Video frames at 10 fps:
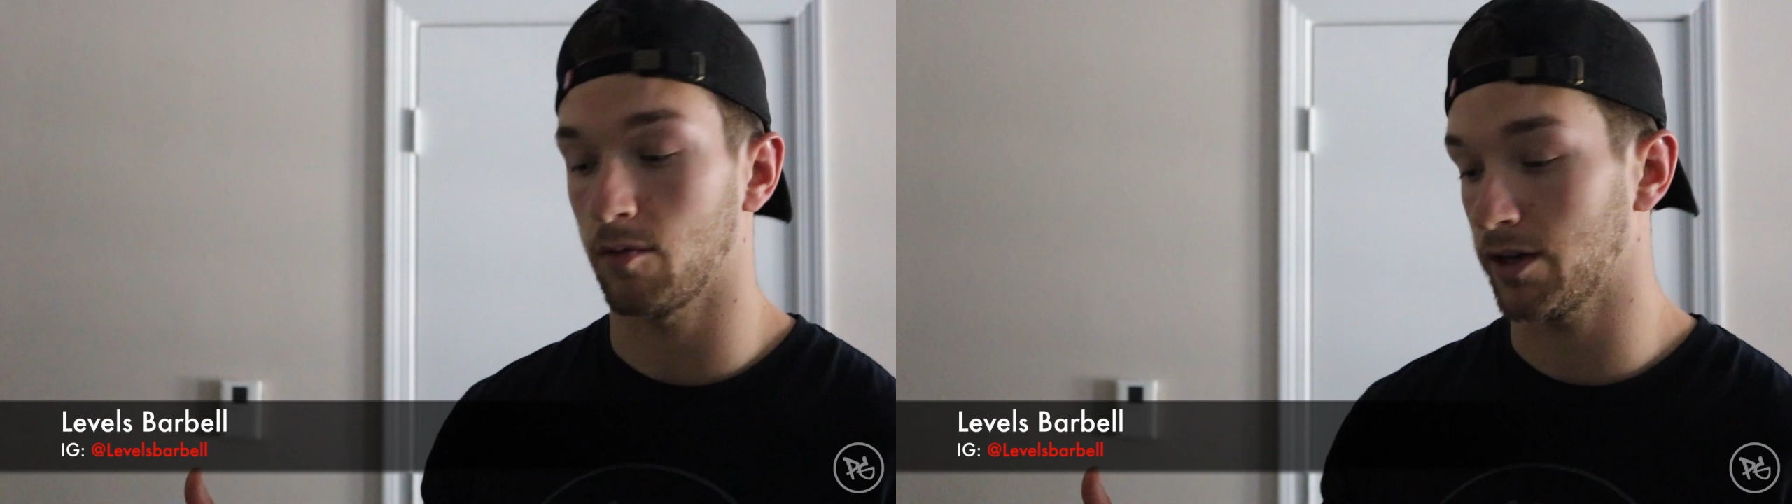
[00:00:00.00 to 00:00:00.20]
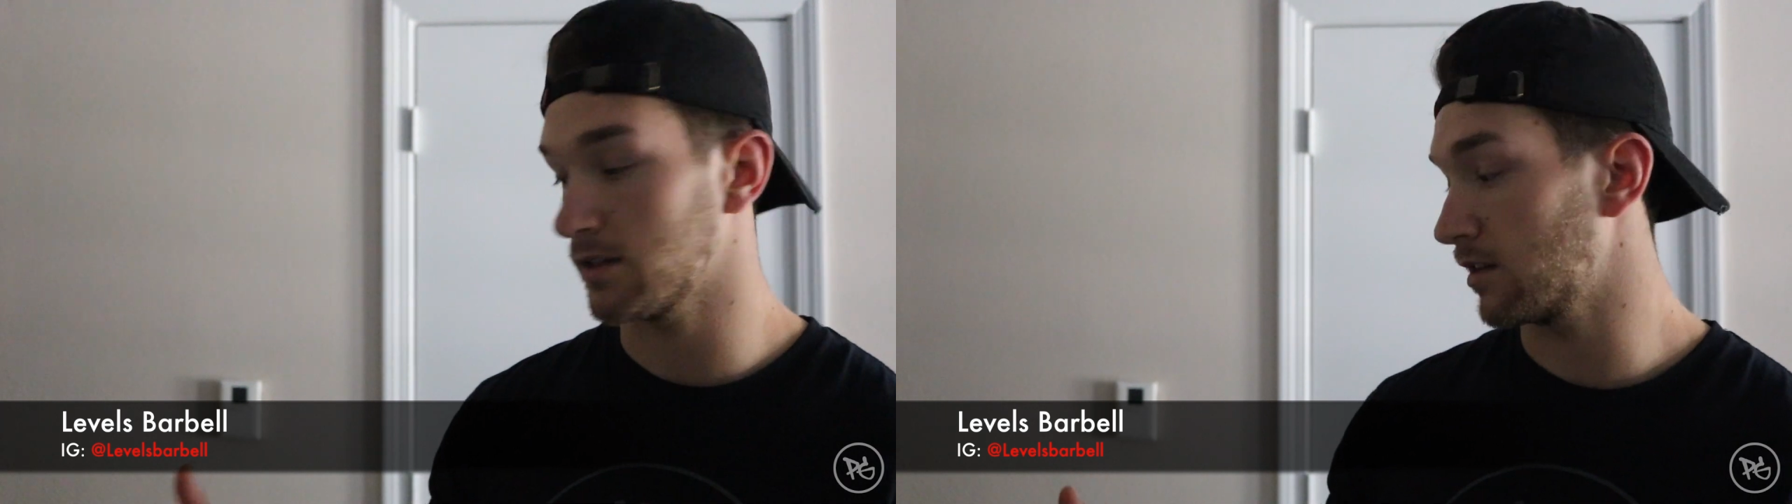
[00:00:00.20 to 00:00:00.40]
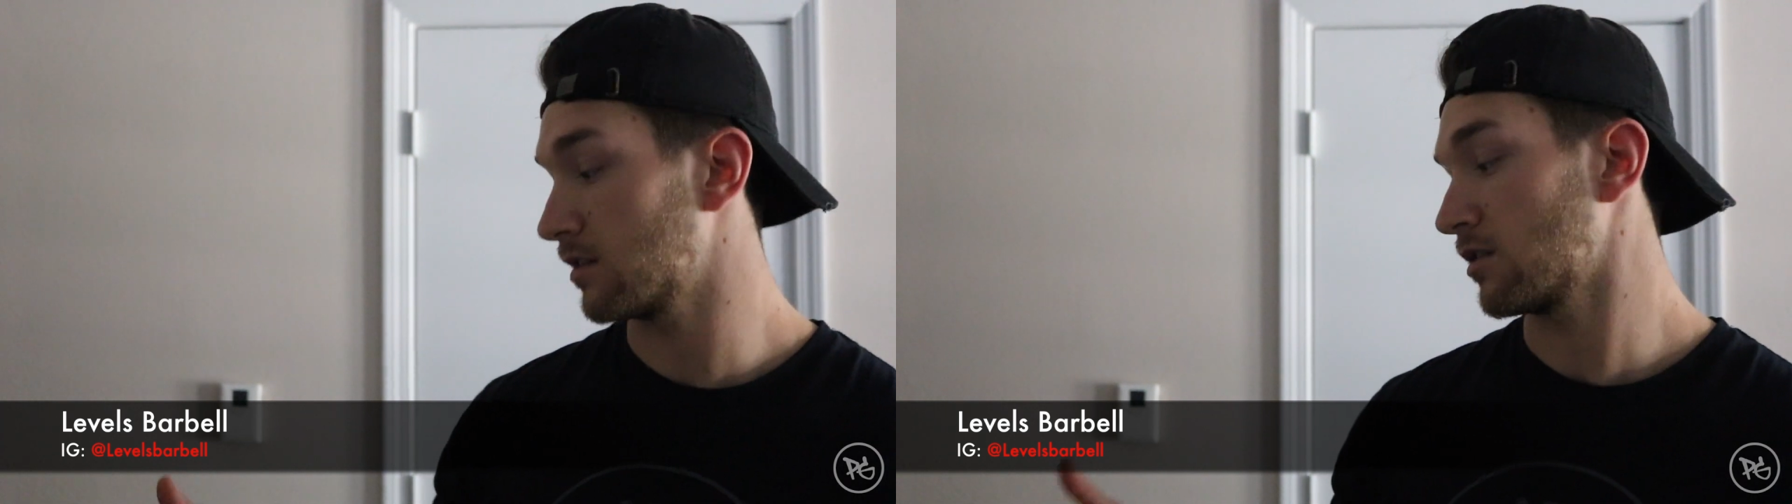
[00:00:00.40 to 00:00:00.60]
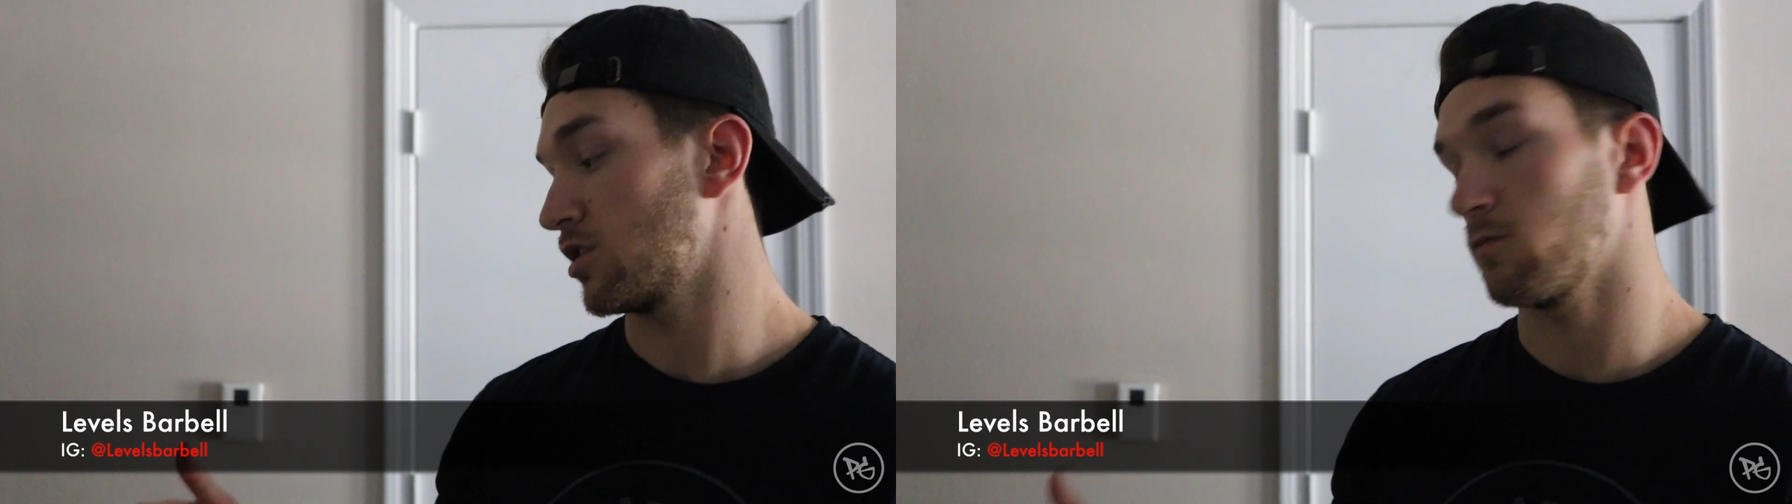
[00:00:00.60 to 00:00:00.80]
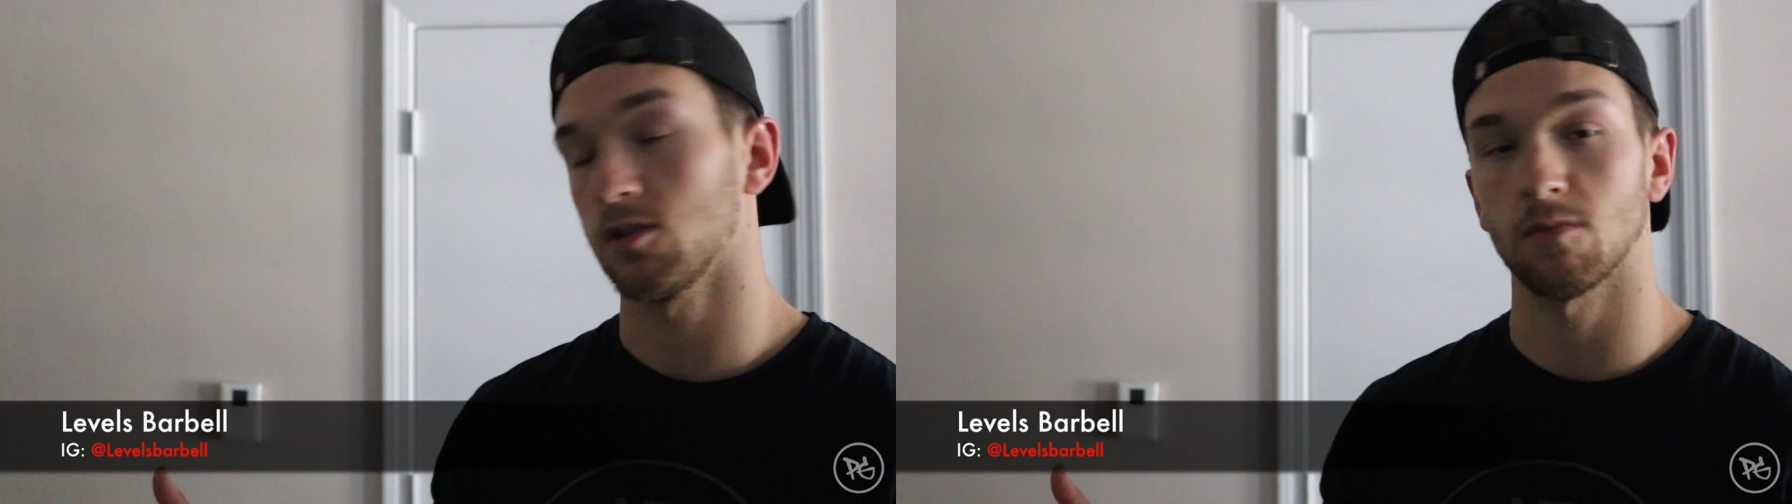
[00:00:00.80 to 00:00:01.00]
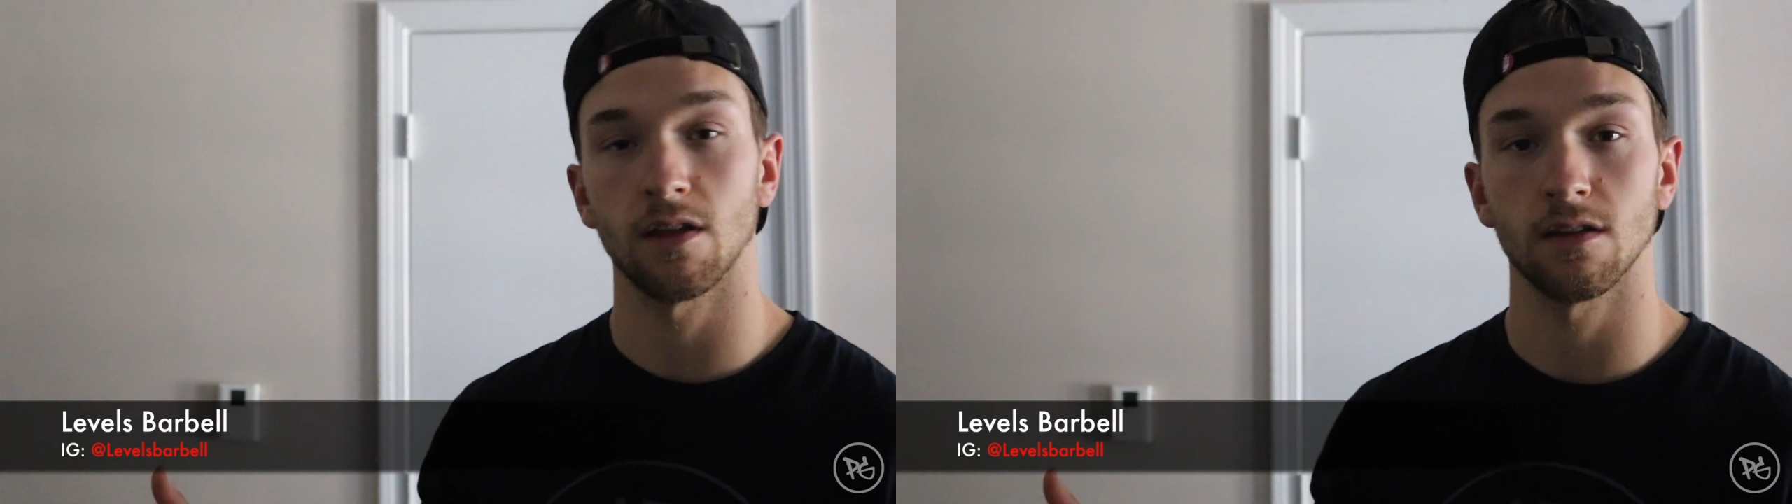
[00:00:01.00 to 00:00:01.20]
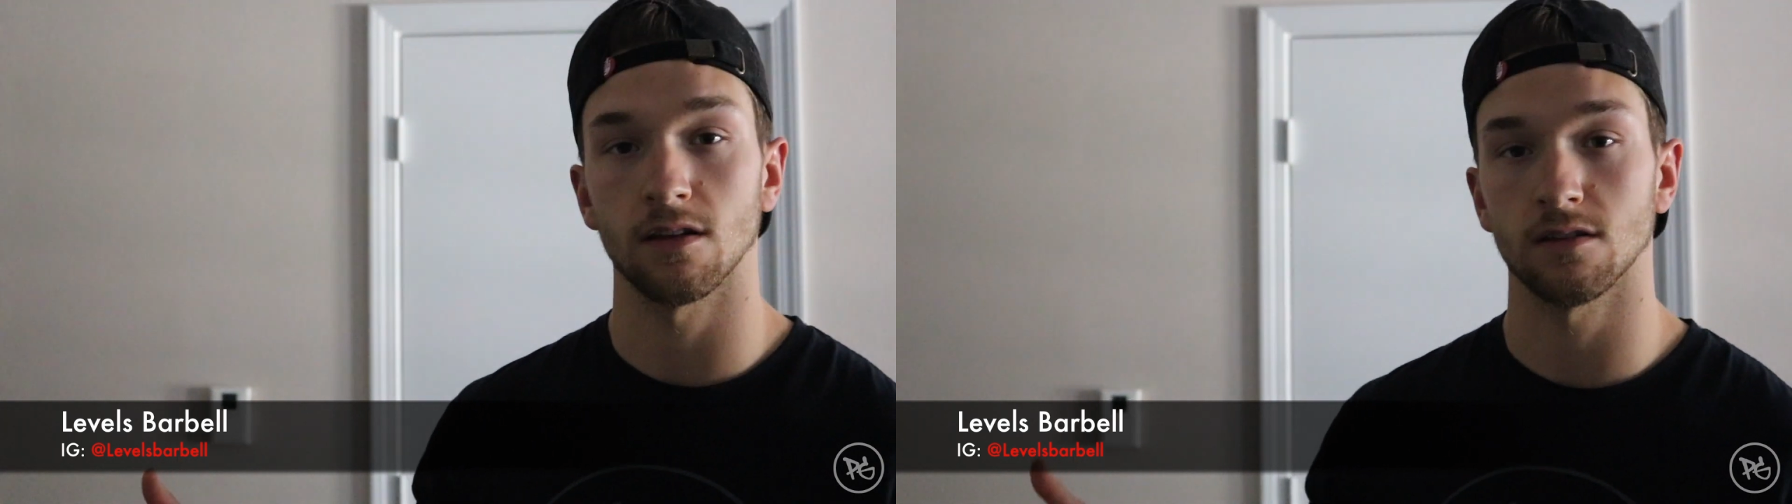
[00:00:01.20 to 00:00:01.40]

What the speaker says: Like I said, it's the cheapest method.